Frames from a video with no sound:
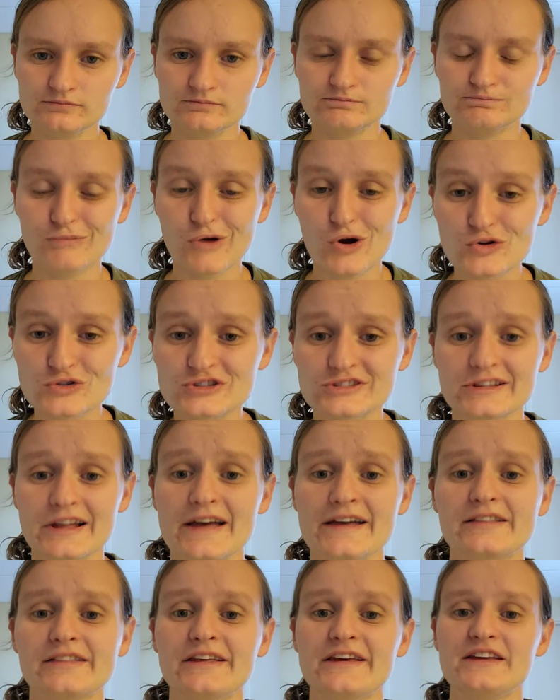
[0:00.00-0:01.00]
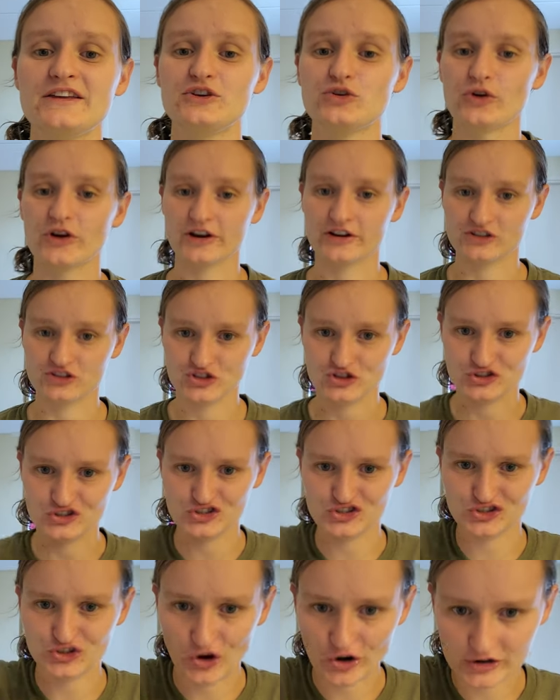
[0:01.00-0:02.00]
most likely you're going to
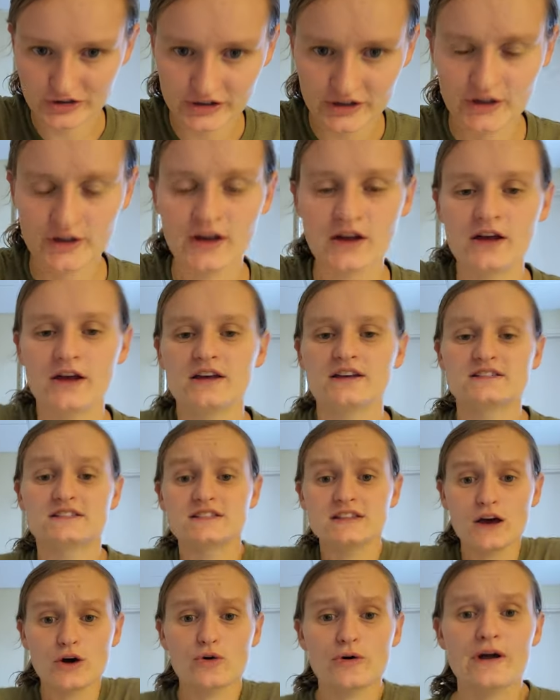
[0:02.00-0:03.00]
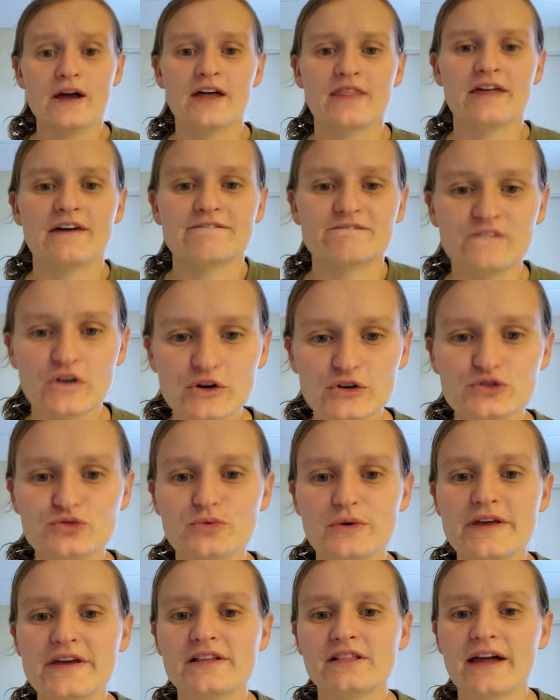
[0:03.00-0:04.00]
just start. So that first
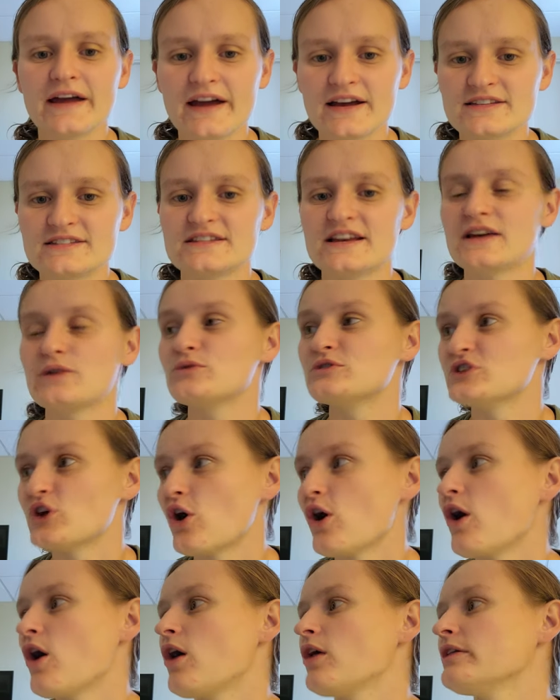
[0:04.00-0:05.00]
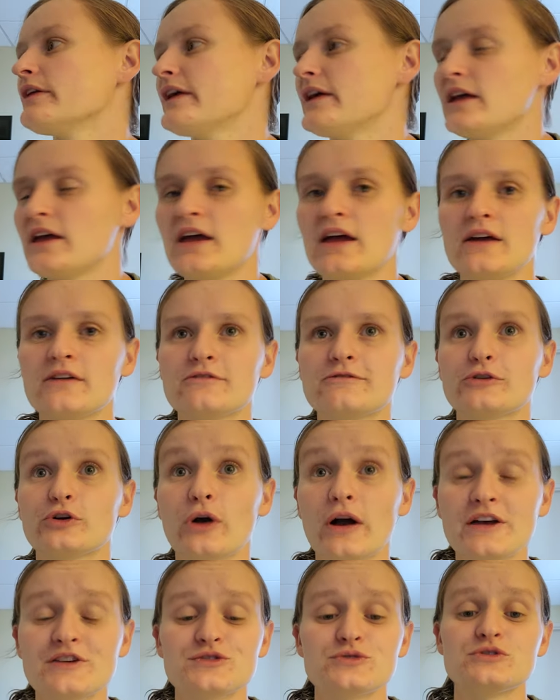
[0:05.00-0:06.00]
week, like I said, was all eh,
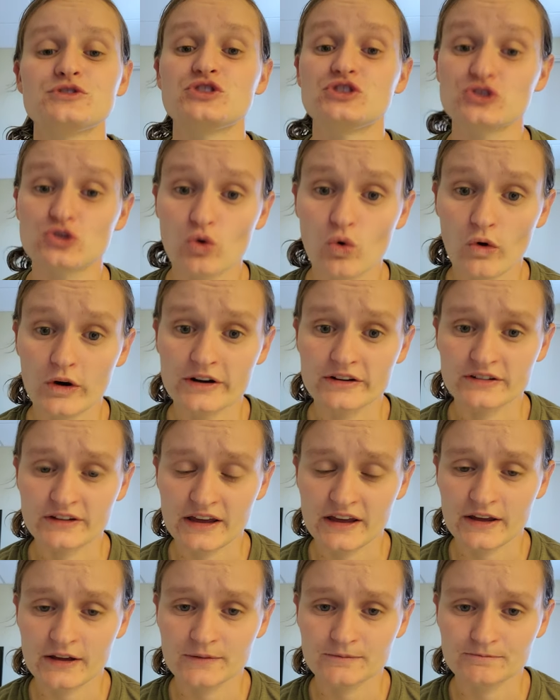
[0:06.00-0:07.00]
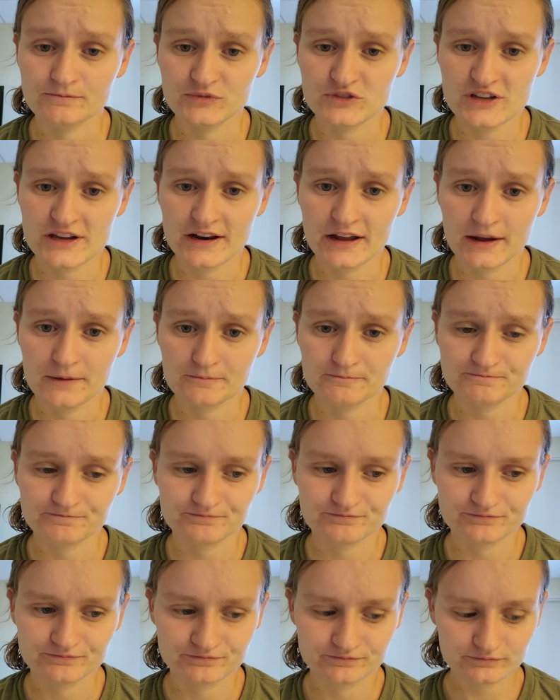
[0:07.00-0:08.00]
for us was just quarantining.
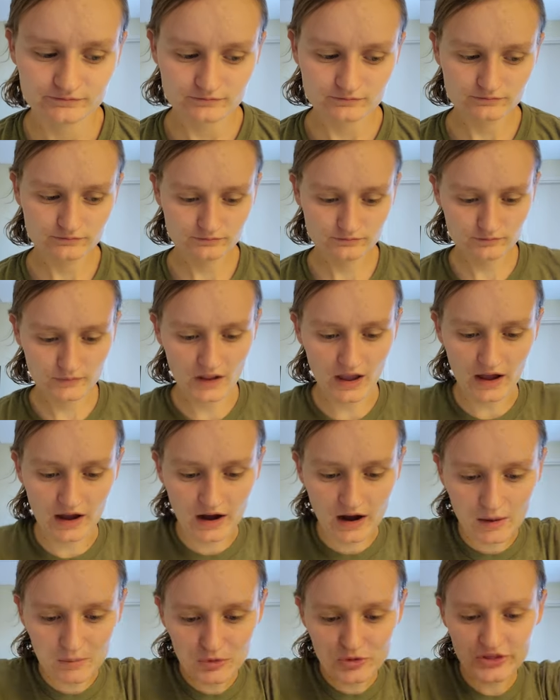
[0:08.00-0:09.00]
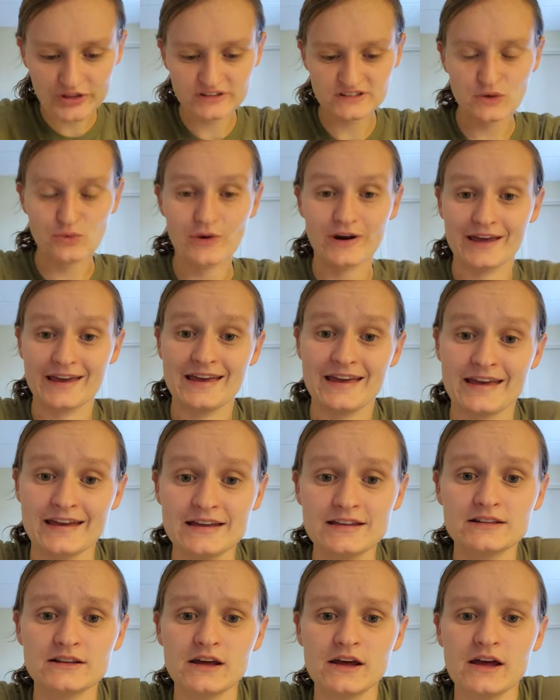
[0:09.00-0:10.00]
A couple things I want to
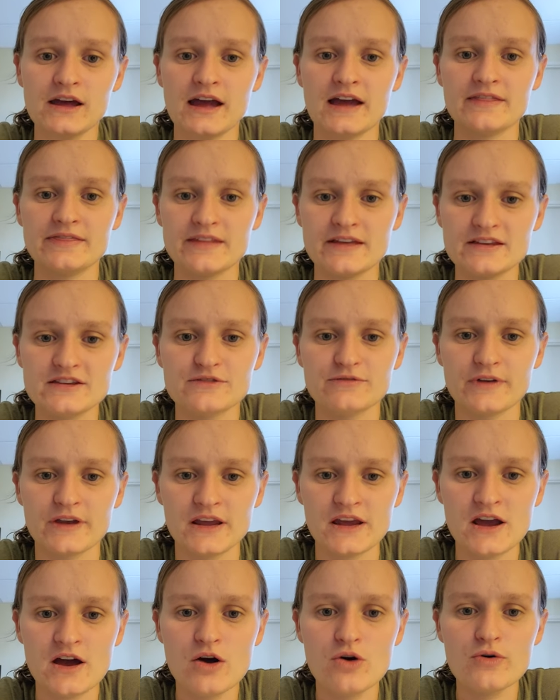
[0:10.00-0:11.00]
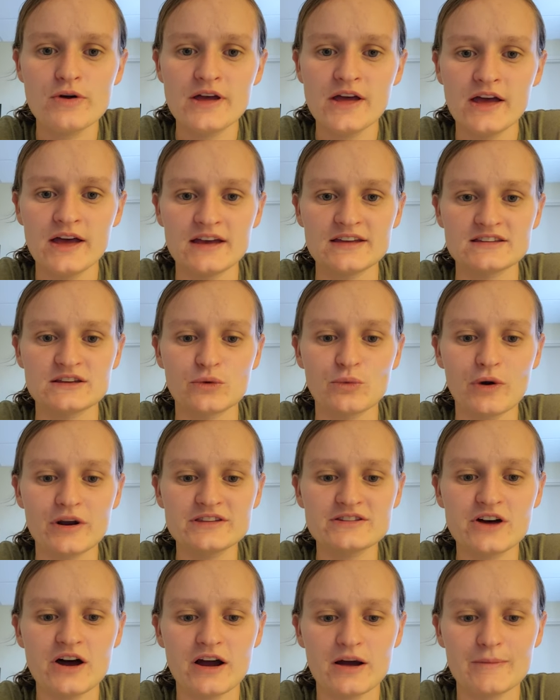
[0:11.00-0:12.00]
hit in this video is I
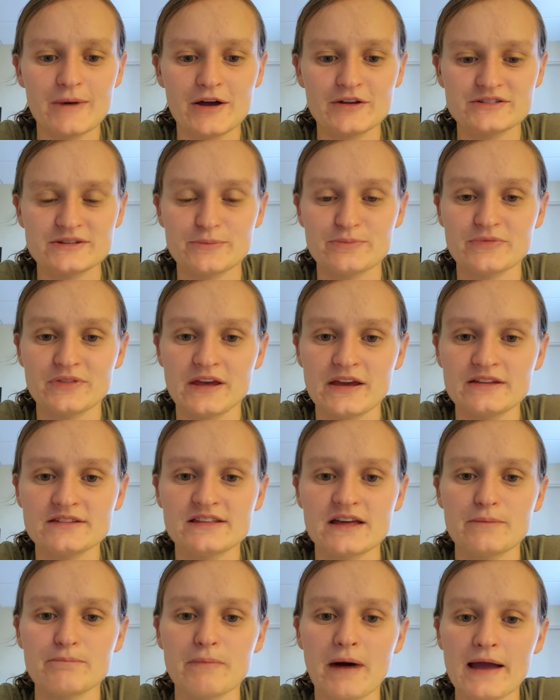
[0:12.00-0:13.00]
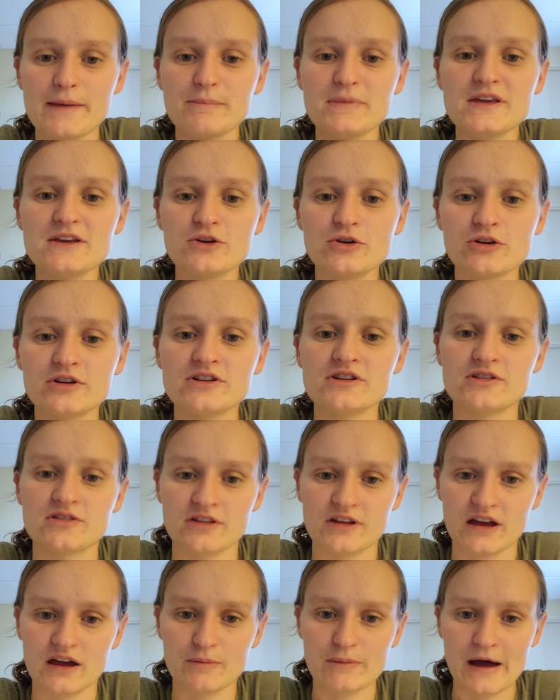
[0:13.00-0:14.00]
want to talk about some things that might be good to
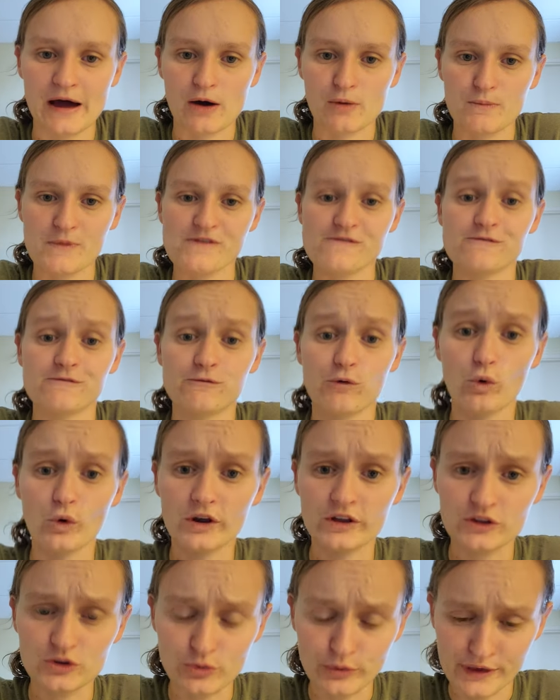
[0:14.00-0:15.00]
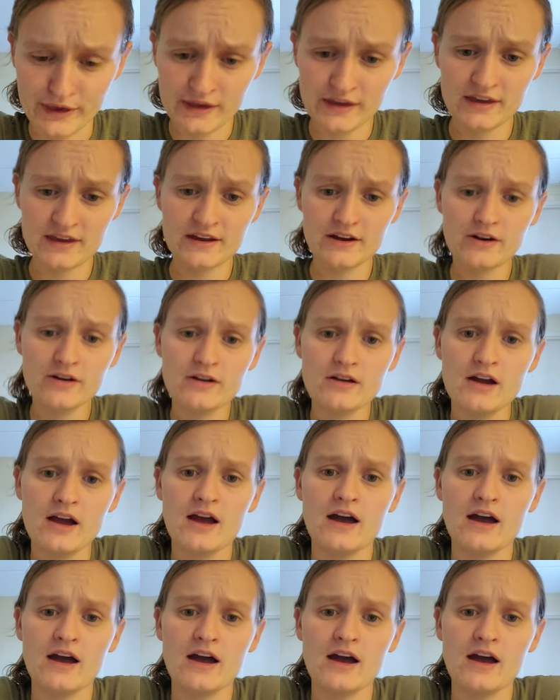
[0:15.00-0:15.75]
think about before you get here